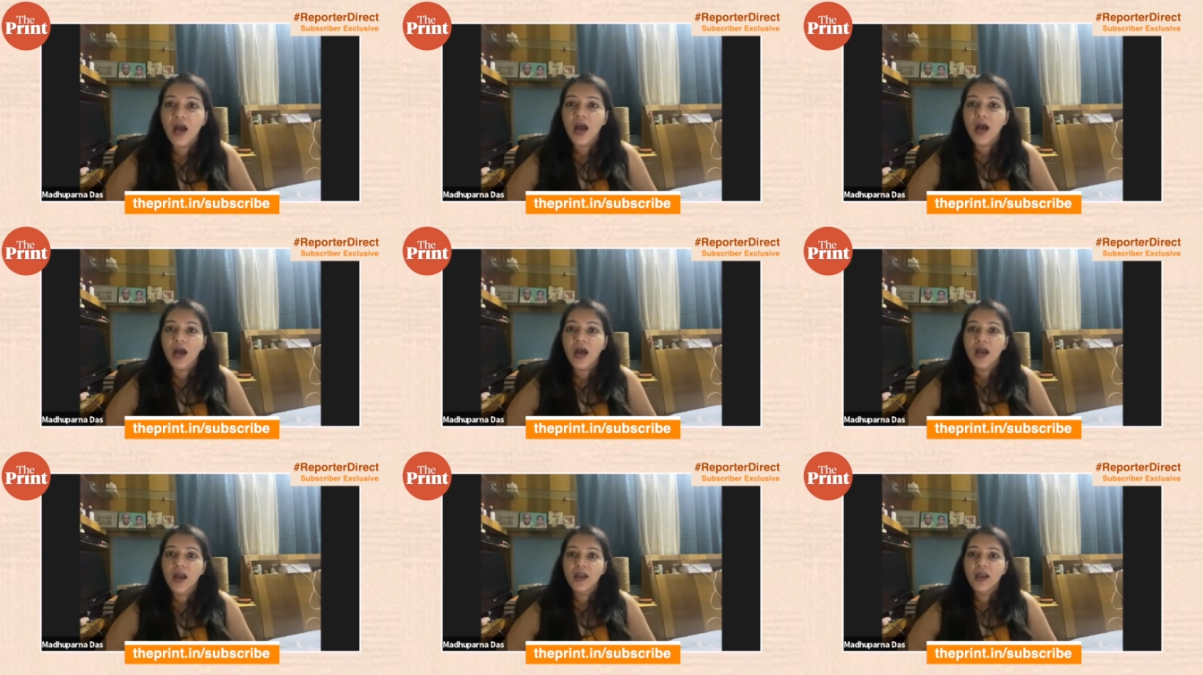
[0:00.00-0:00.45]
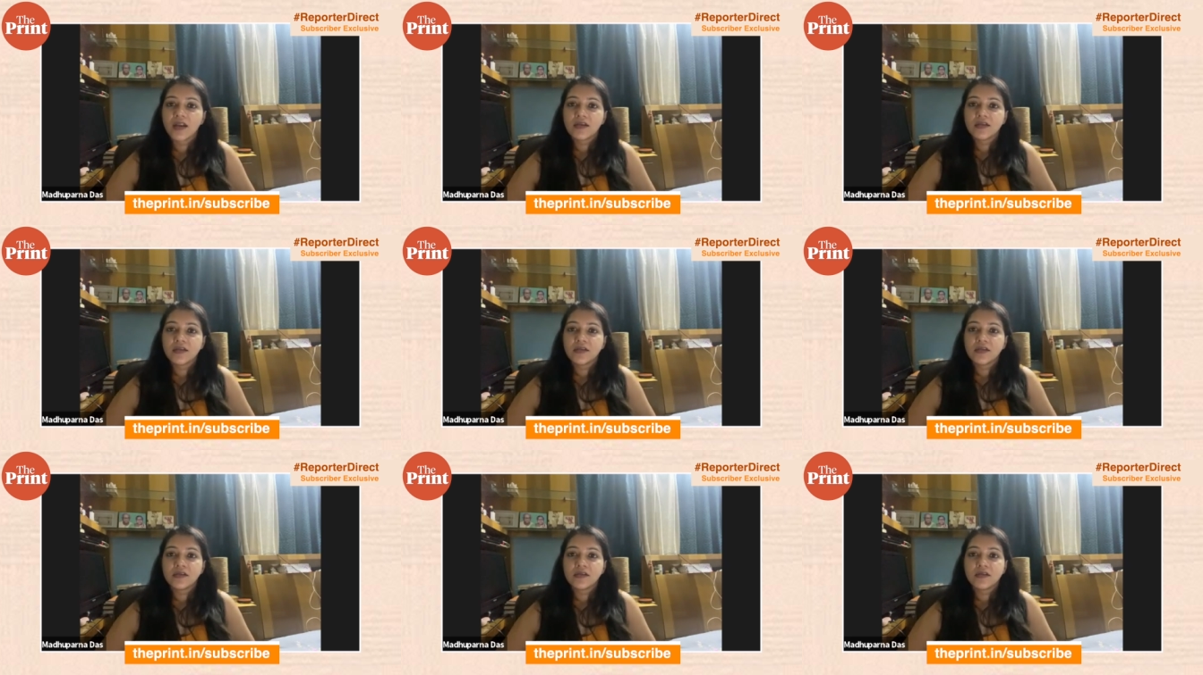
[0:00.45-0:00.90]

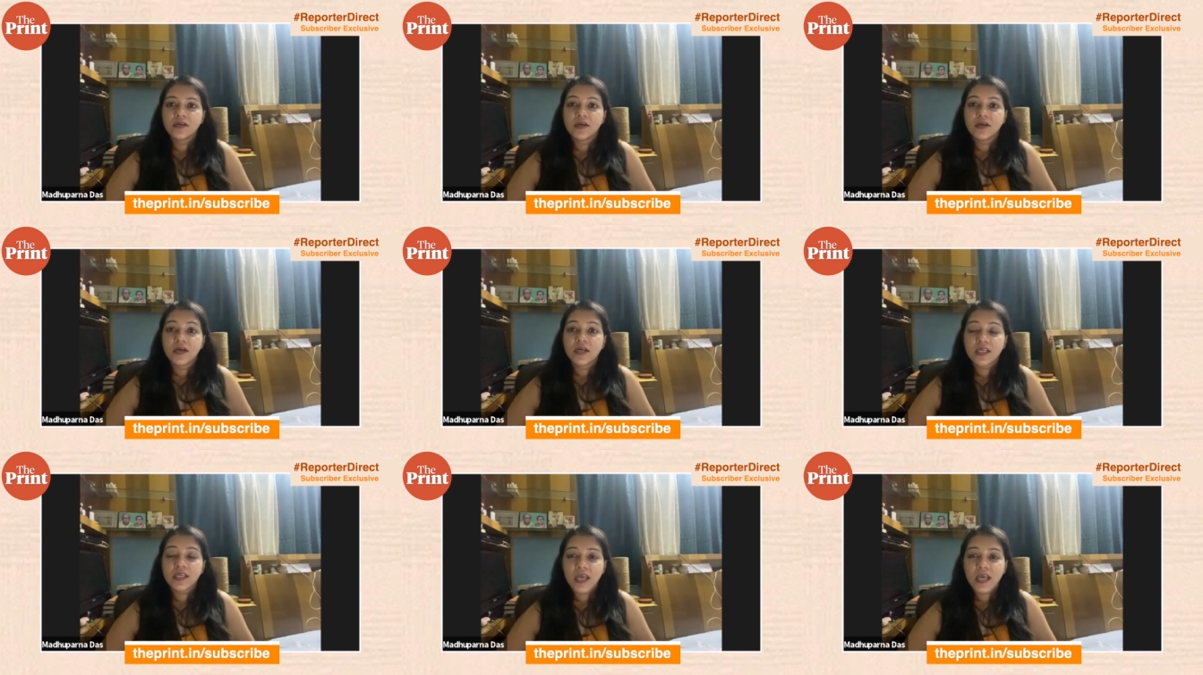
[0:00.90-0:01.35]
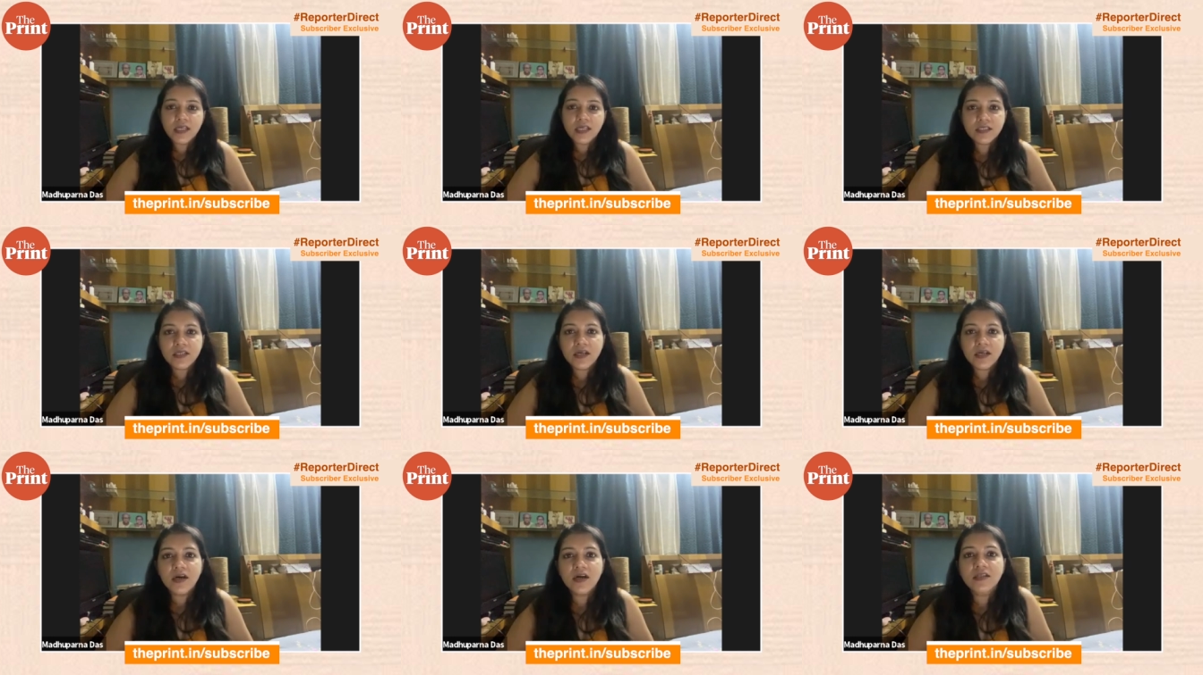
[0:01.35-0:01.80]
And uh,
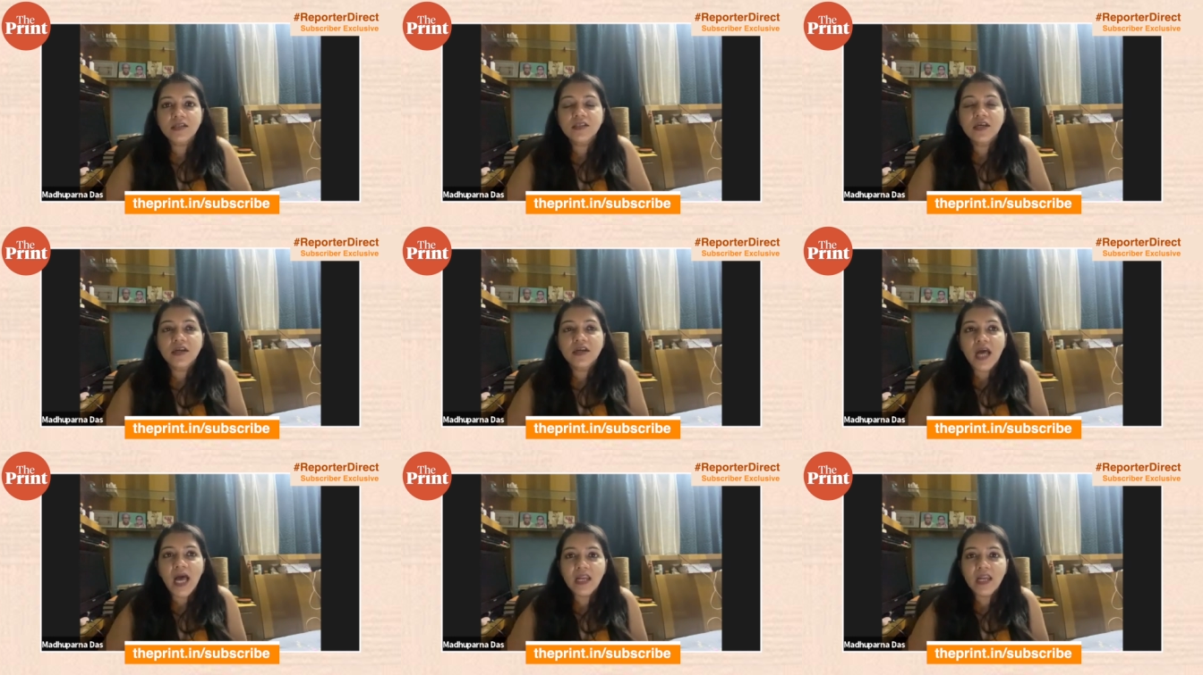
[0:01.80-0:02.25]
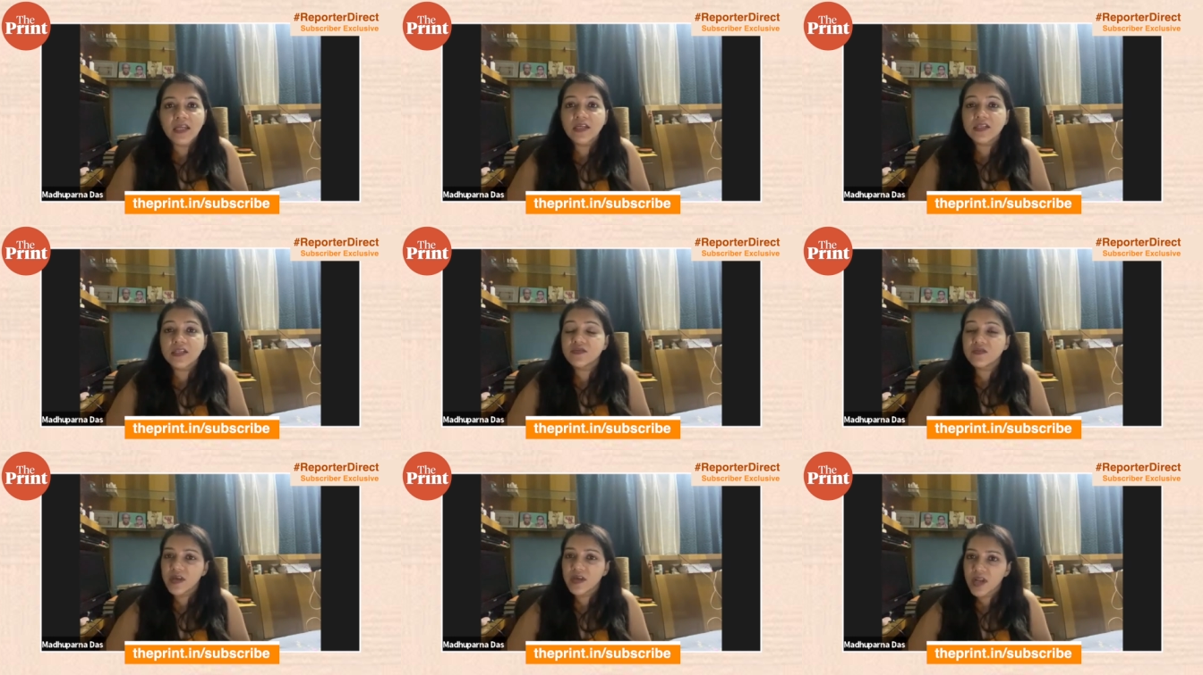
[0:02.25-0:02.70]
yes, uh, the
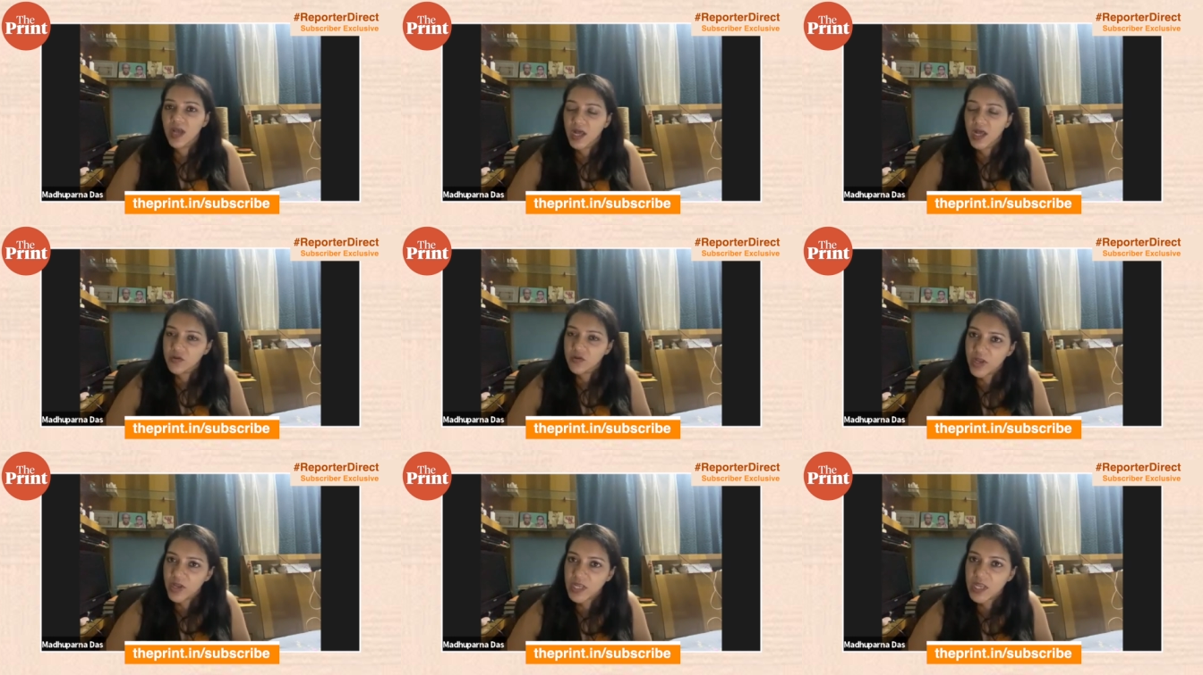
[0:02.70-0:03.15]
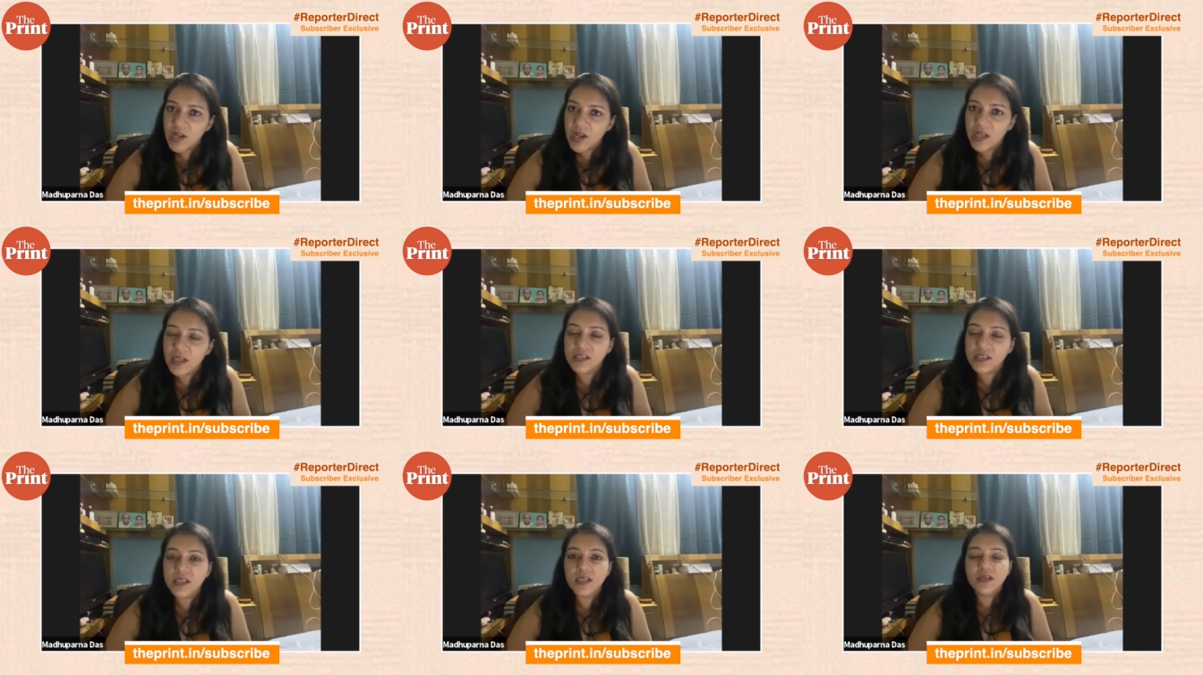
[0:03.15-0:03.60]
rallies were
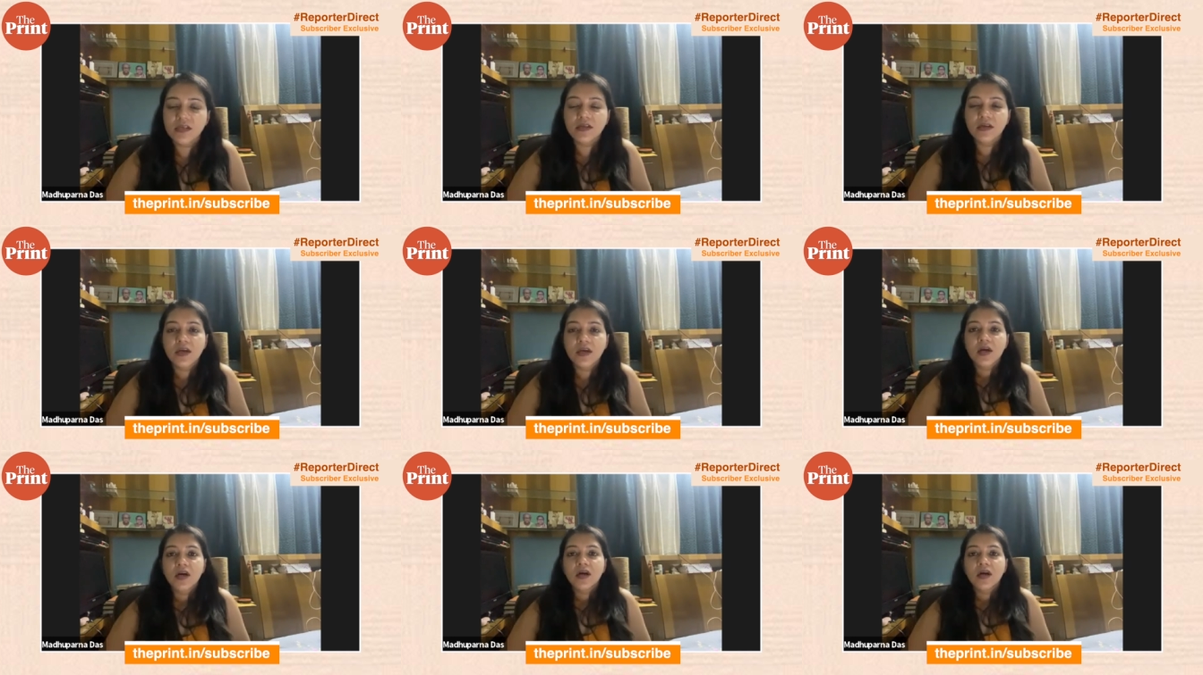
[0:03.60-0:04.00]
unregulated.